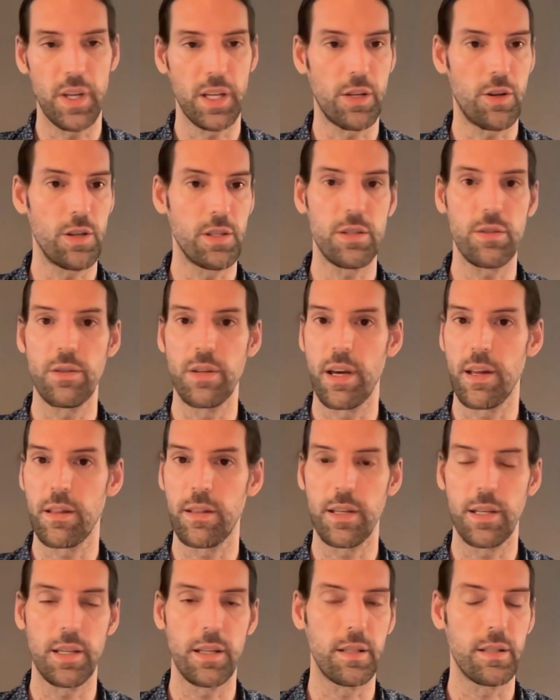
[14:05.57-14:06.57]
It costs you
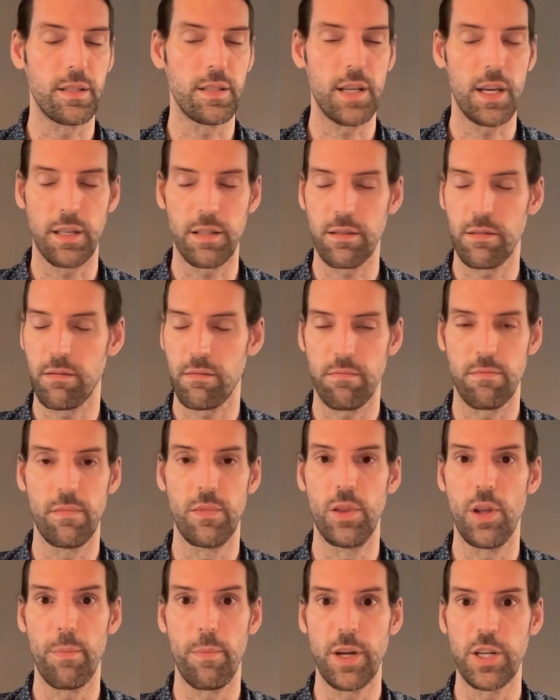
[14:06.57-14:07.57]
nothing, it takes
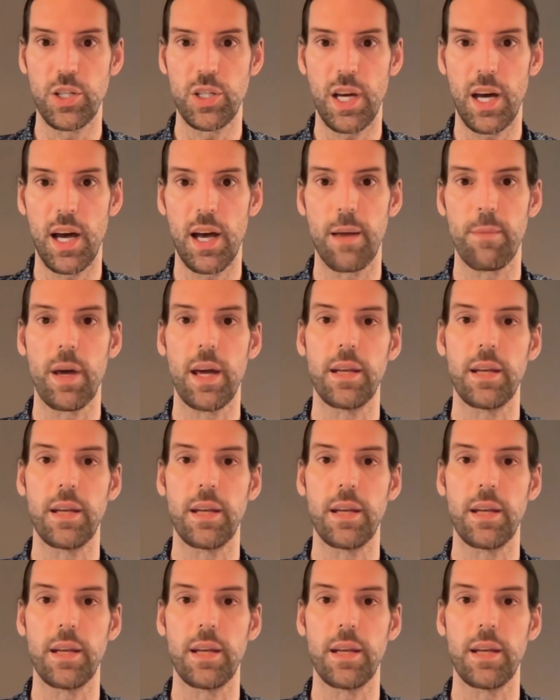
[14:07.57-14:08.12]
not much time,